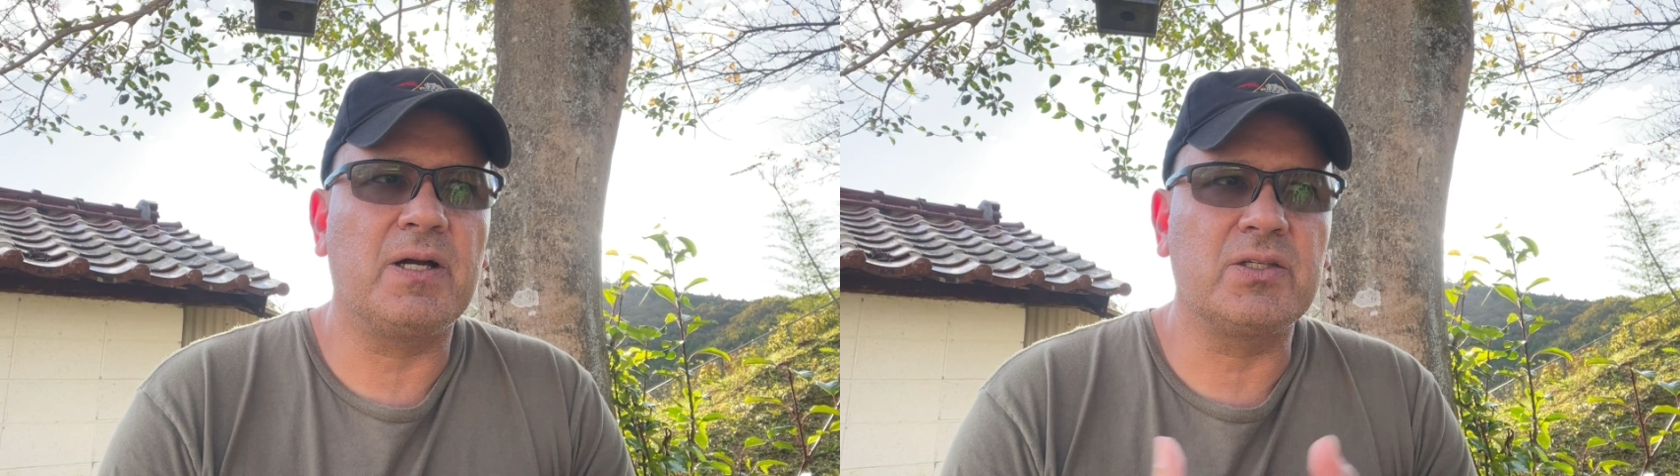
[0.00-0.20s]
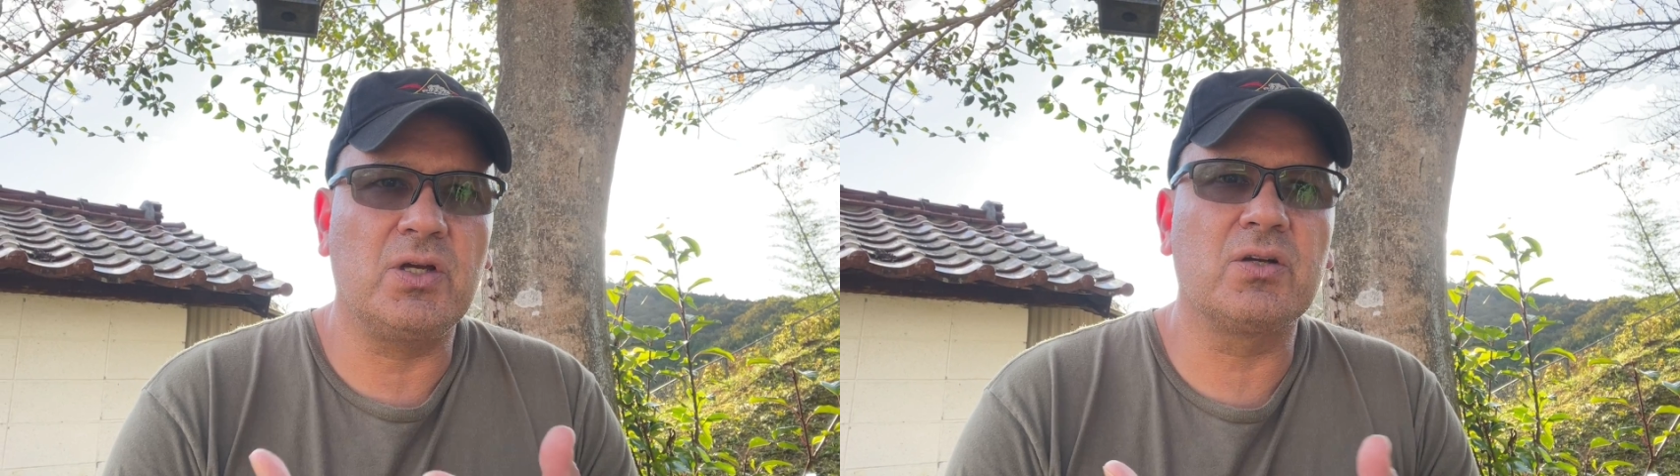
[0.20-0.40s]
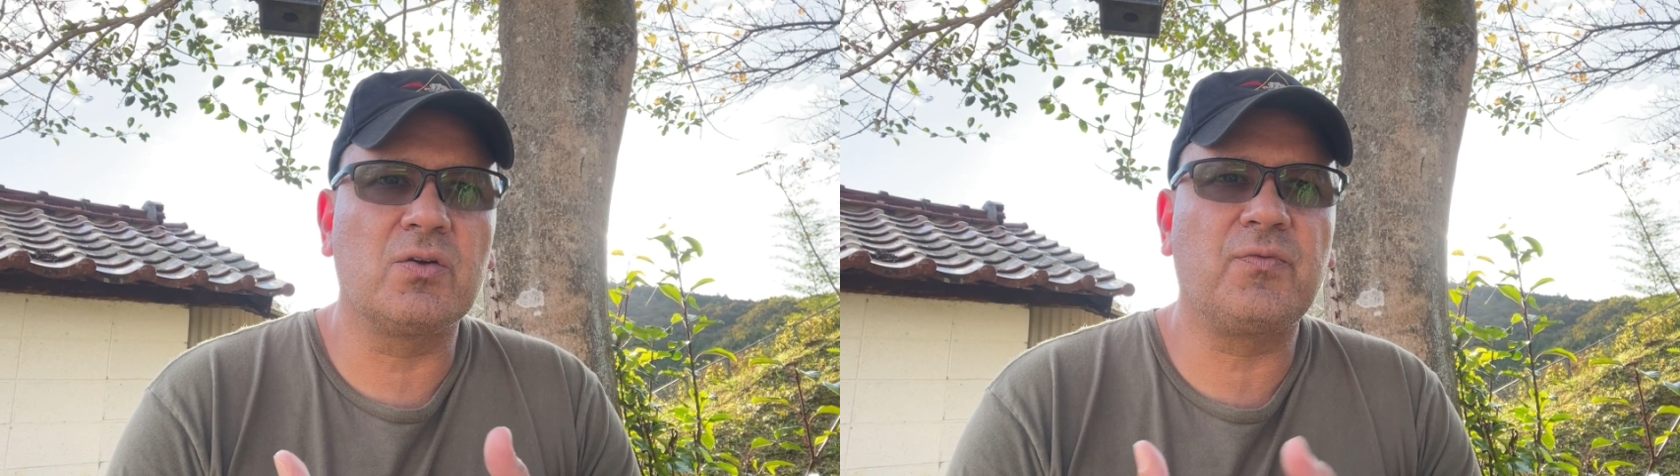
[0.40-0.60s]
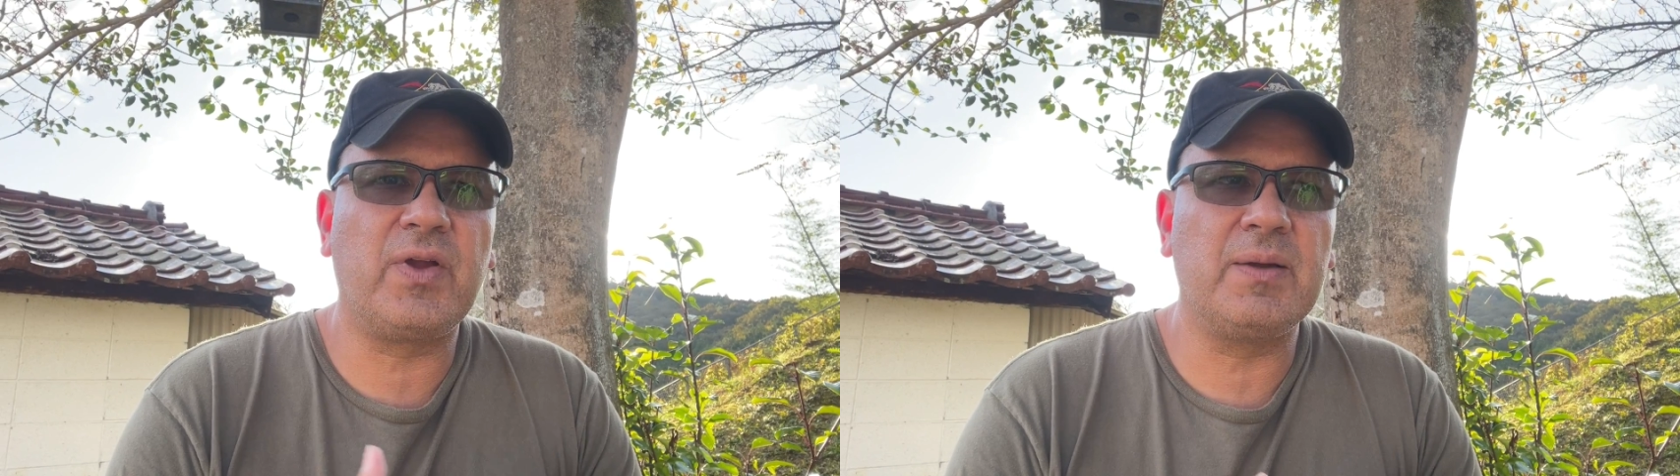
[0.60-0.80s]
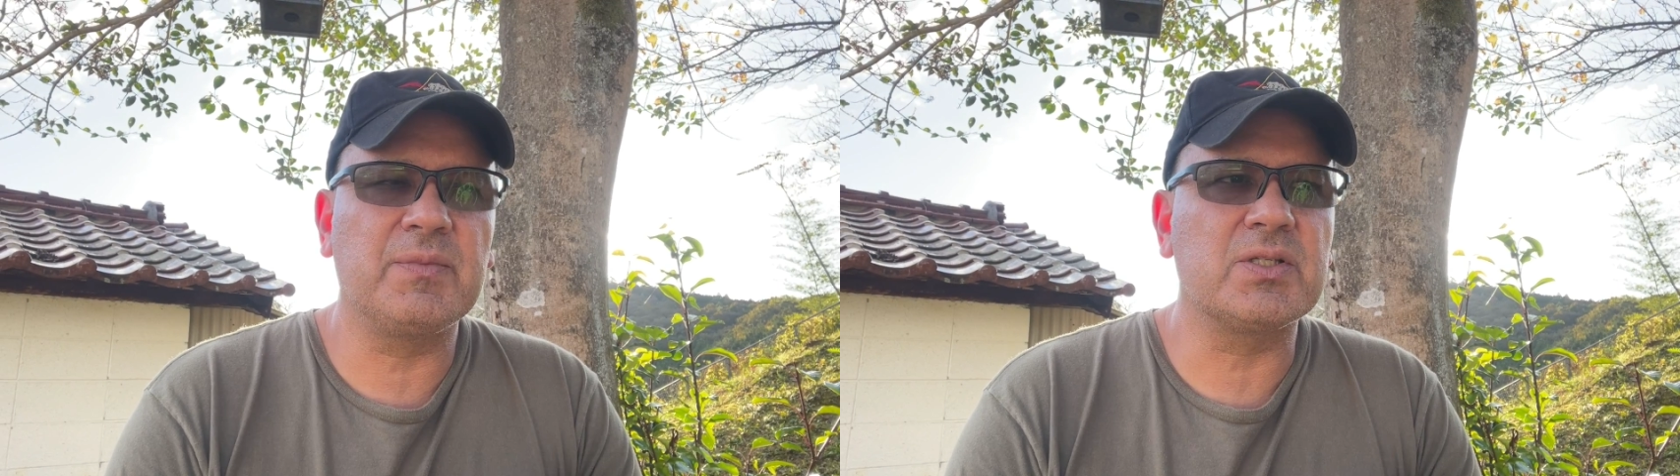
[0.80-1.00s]
younger
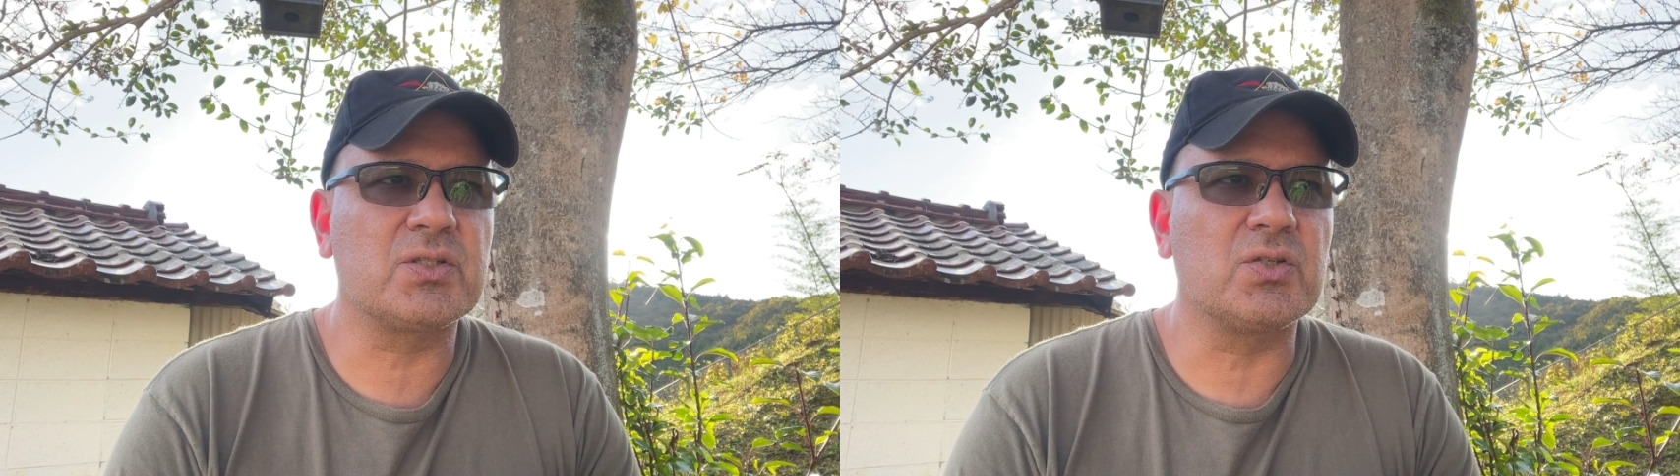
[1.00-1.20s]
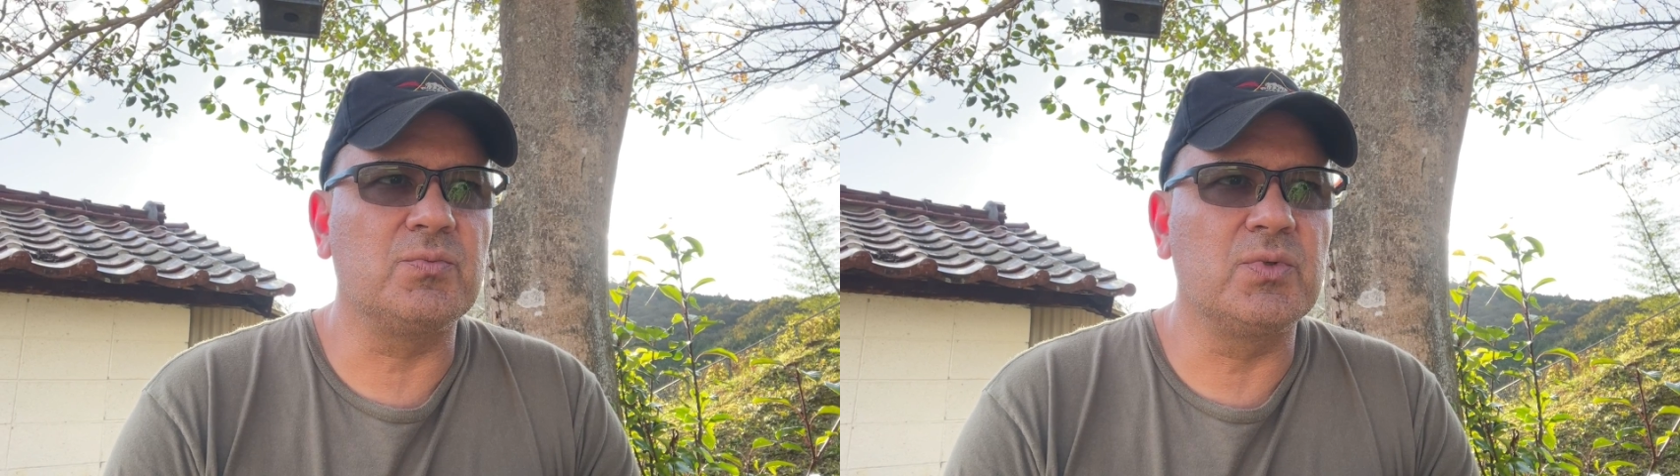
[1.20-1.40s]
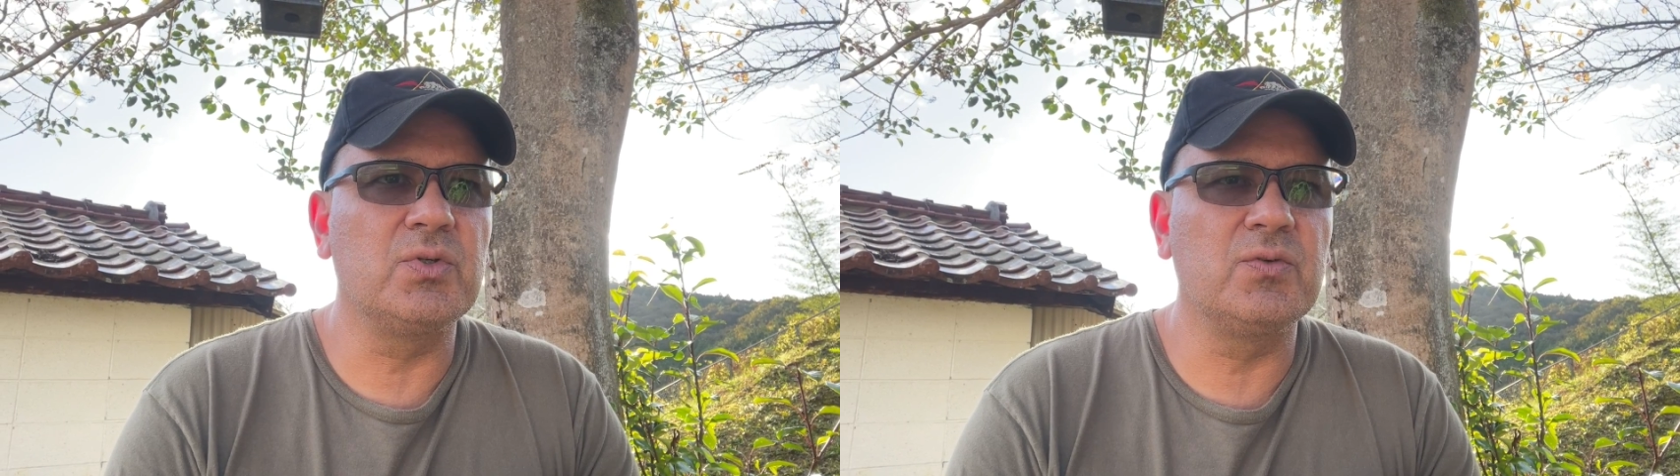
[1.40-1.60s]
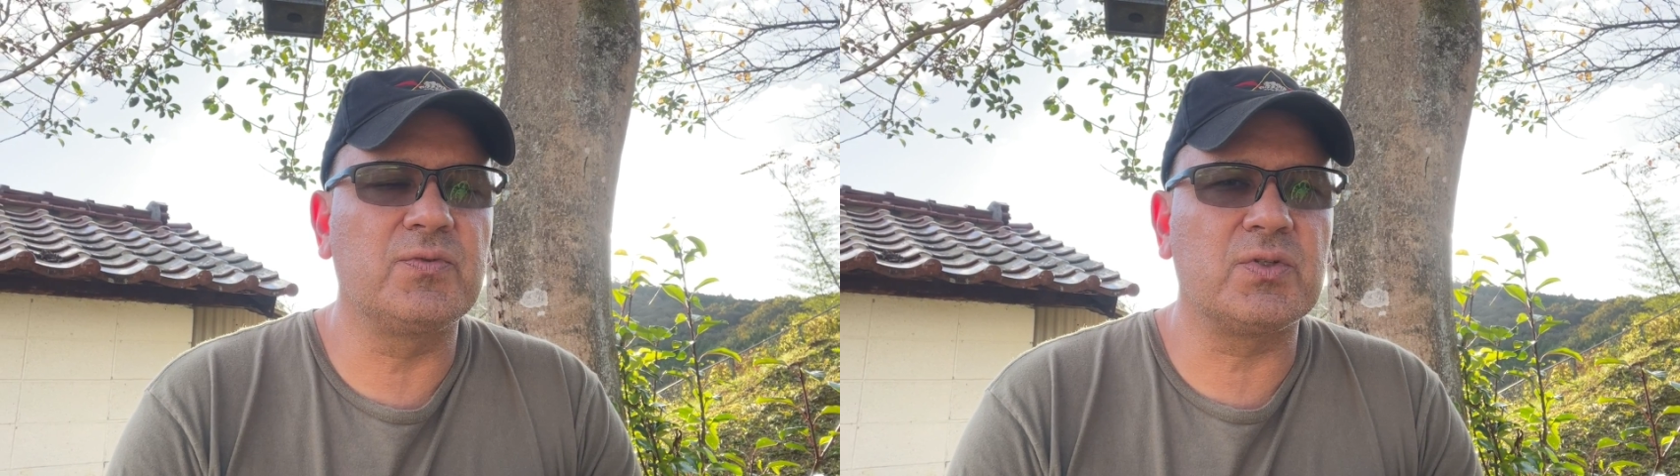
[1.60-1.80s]
families to move